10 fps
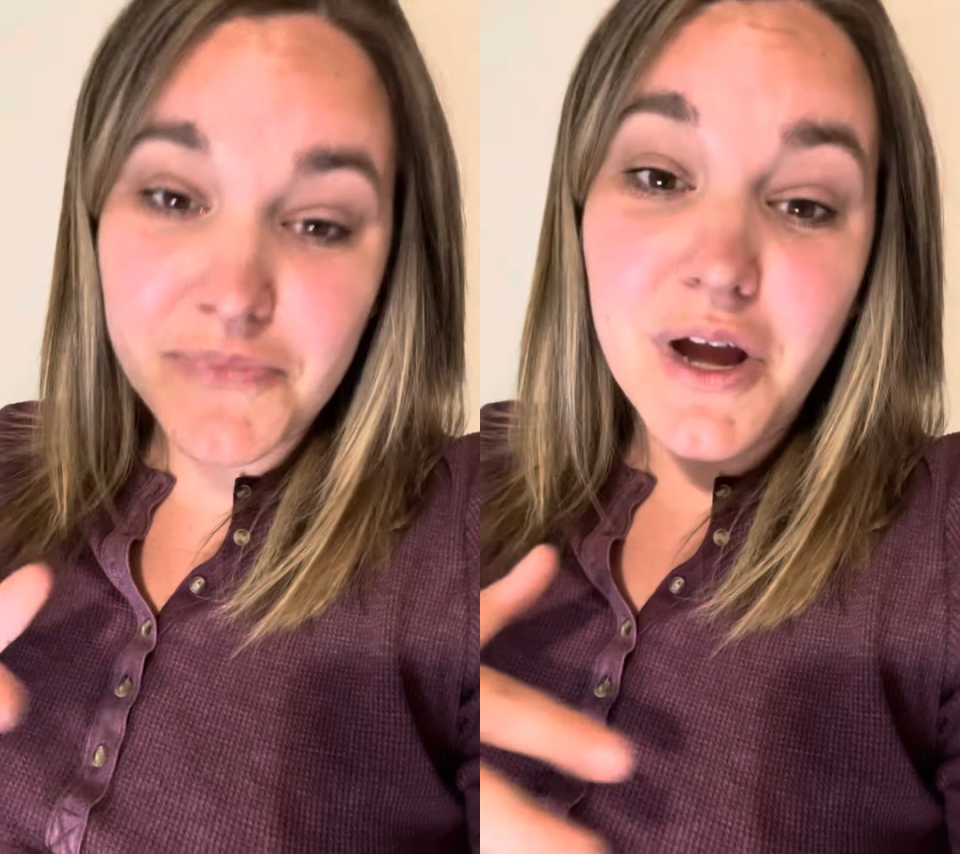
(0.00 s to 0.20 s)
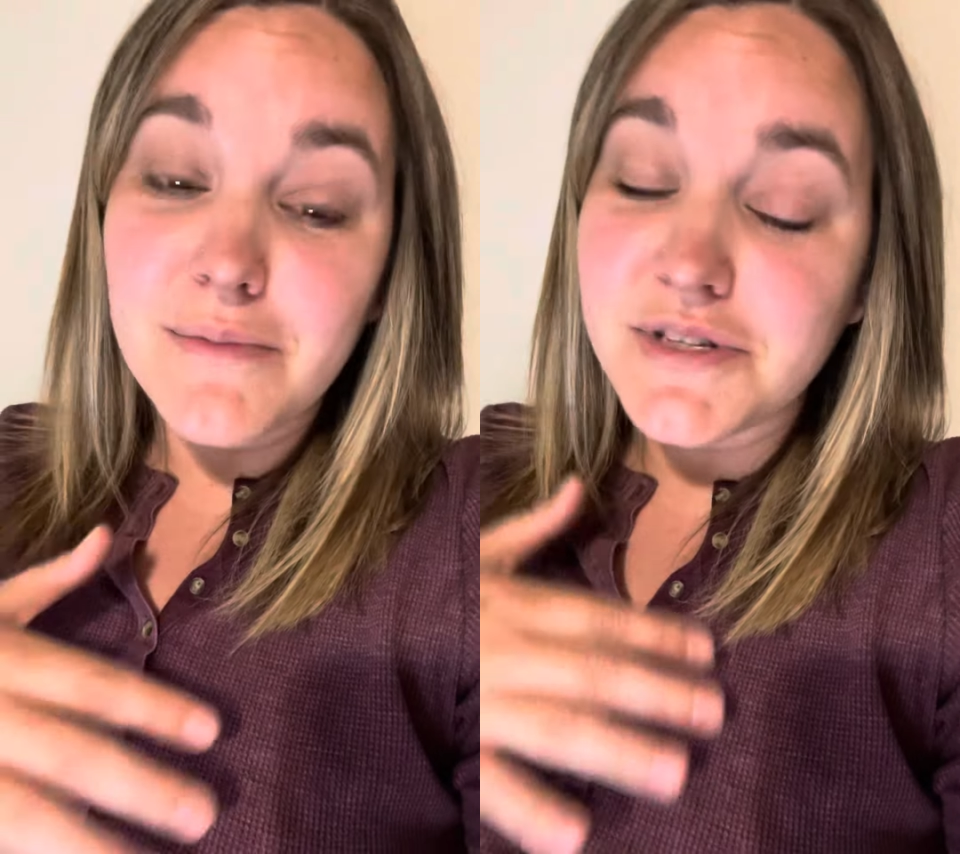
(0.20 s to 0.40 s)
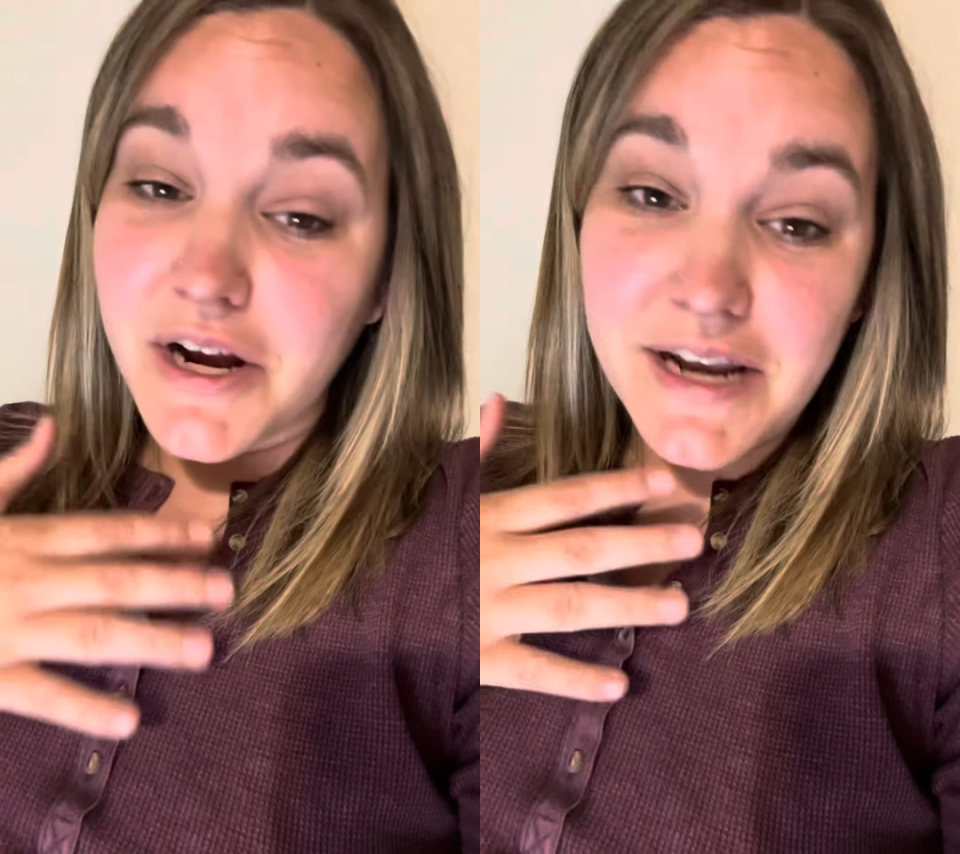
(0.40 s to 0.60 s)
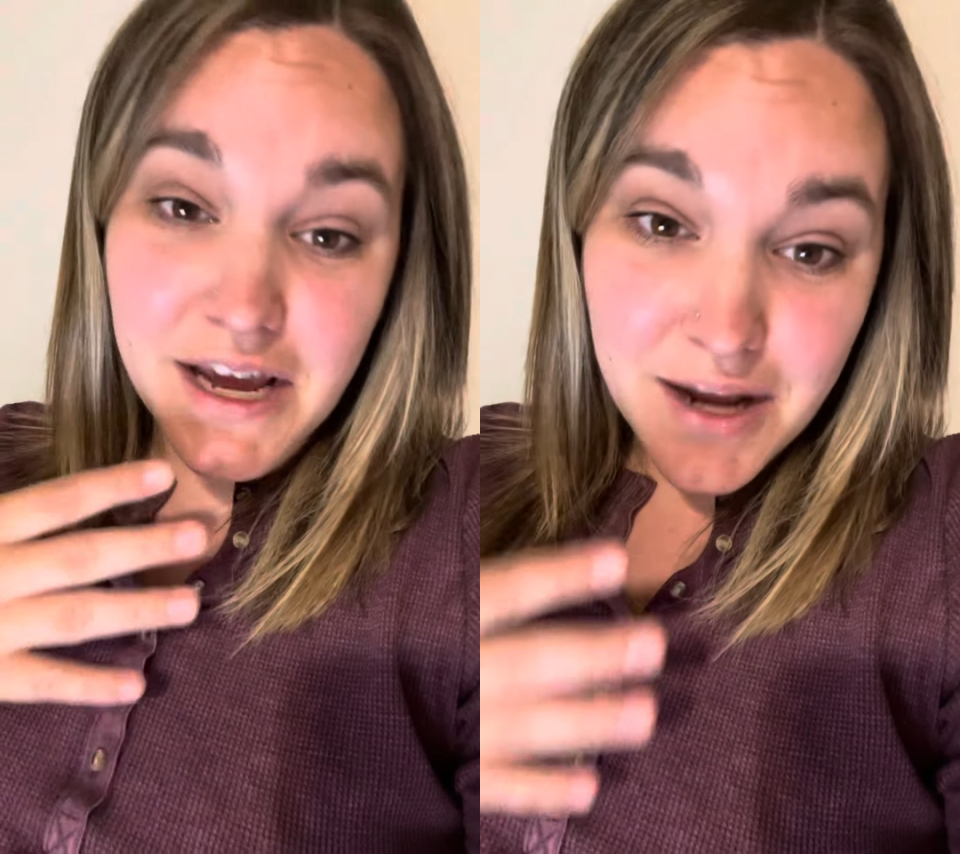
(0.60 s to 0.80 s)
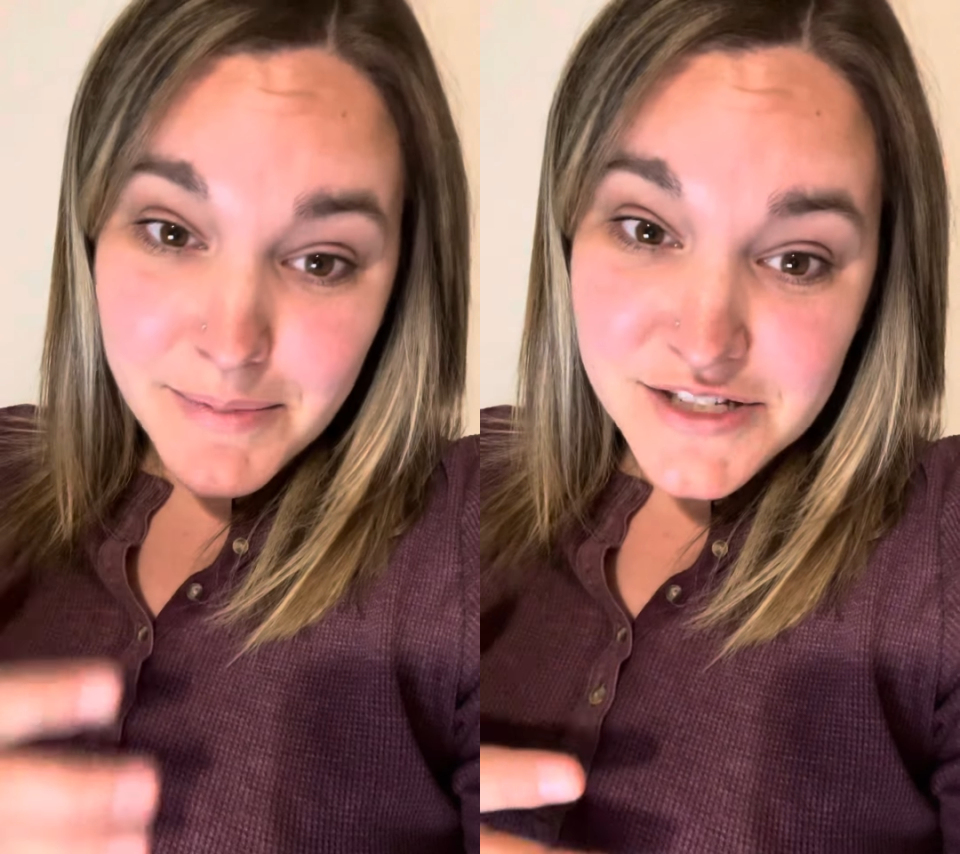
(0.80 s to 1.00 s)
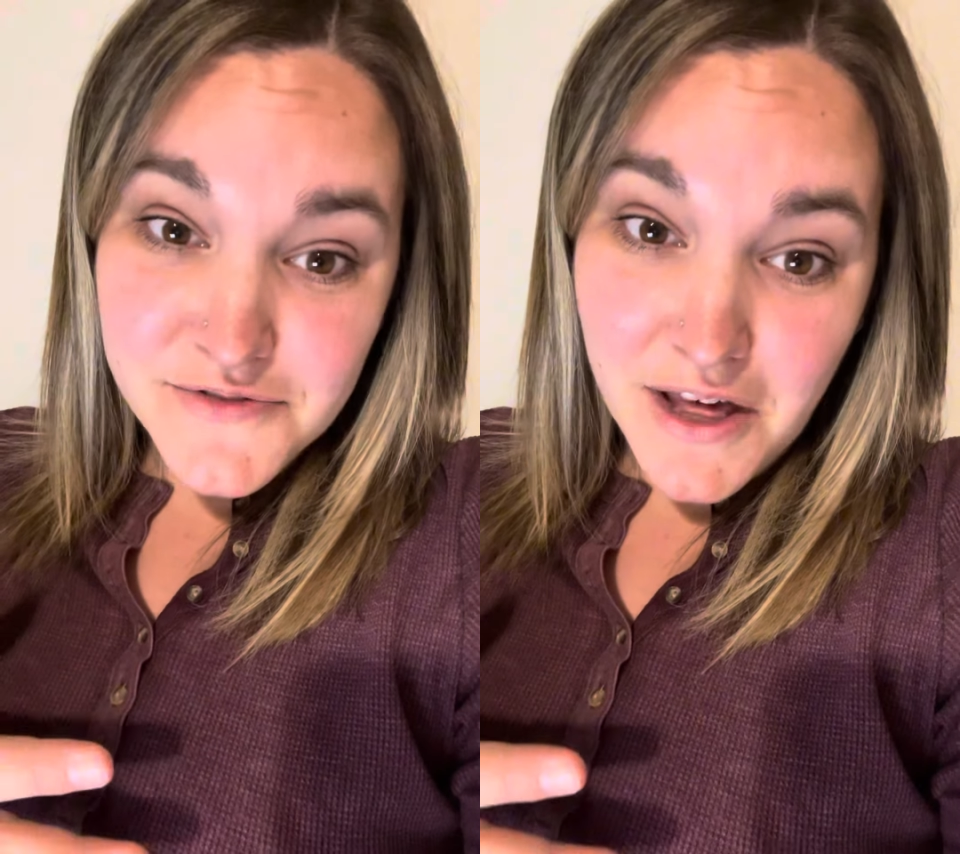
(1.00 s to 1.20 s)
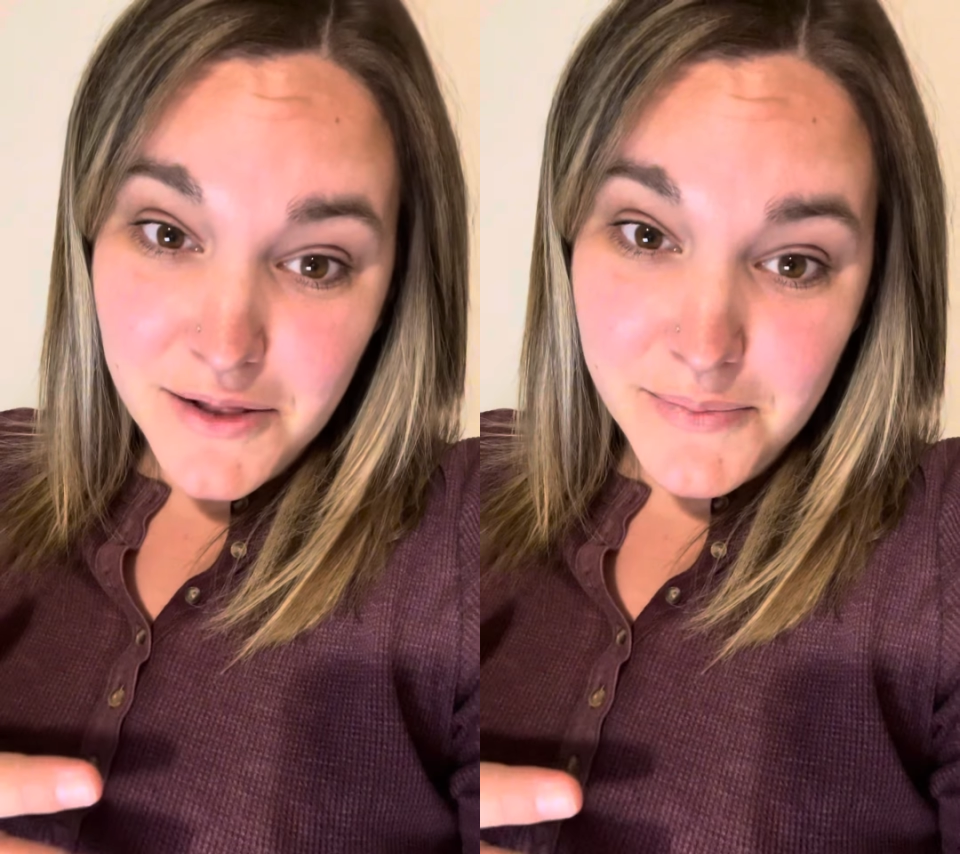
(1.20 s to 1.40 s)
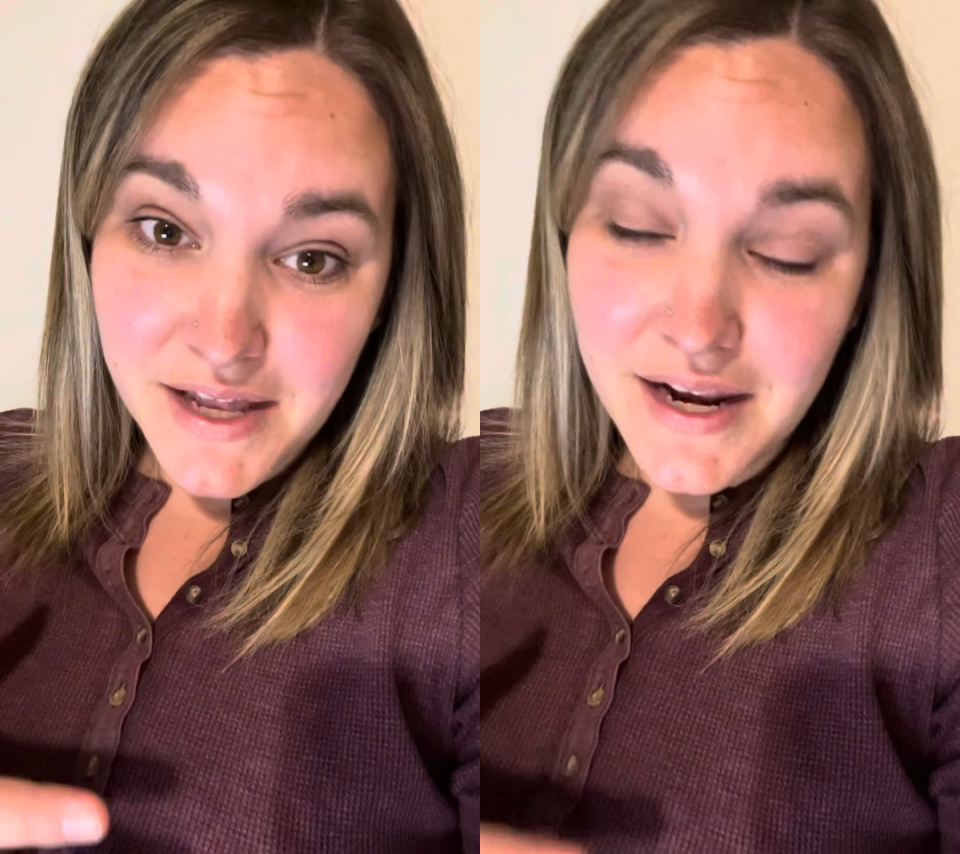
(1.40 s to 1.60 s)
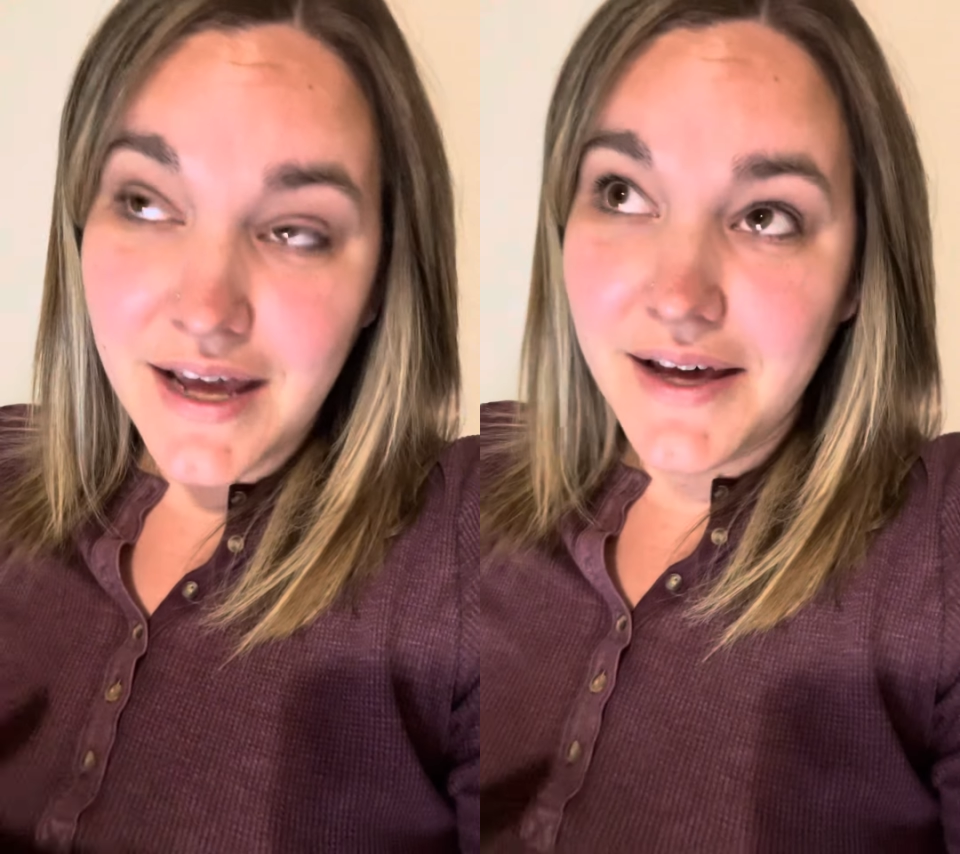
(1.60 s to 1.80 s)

I'm sorry, an economic development.